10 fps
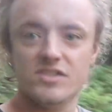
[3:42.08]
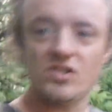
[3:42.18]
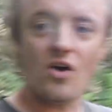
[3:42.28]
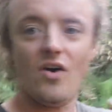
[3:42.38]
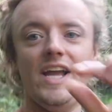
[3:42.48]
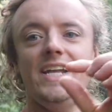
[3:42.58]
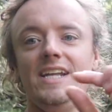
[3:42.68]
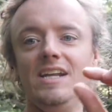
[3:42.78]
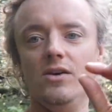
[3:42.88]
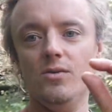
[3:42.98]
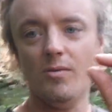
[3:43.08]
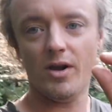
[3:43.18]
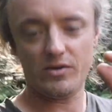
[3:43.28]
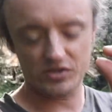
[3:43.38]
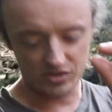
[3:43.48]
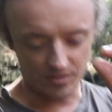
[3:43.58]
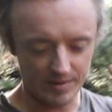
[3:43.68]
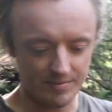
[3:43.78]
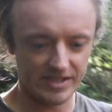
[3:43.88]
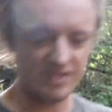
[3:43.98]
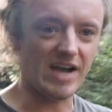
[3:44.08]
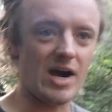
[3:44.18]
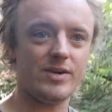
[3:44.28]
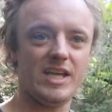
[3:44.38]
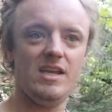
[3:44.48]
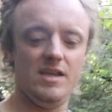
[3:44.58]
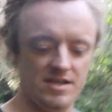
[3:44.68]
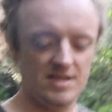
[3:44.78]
tiny little microscopic bits of algae